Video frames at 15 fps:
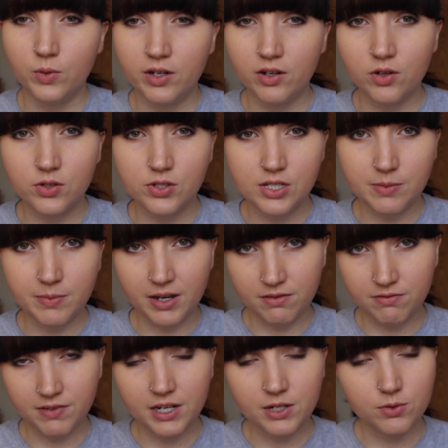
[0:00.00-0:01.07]
We're on to my
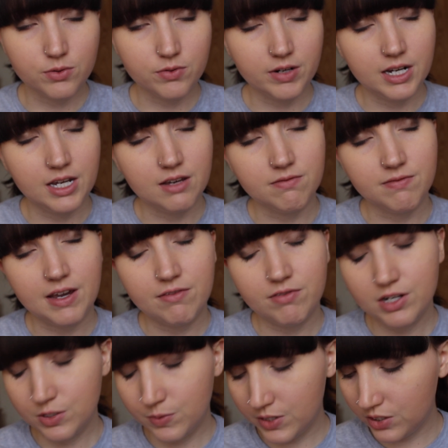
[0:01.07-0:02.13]
final 3
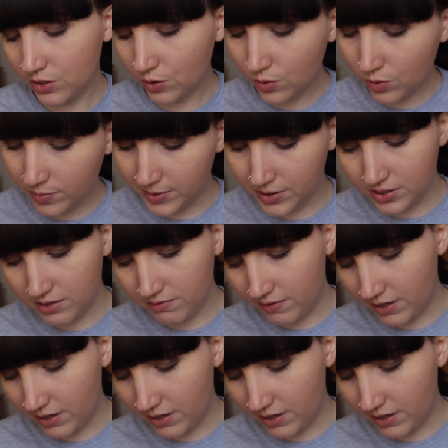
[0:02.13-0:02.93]
favourites, which are all beauty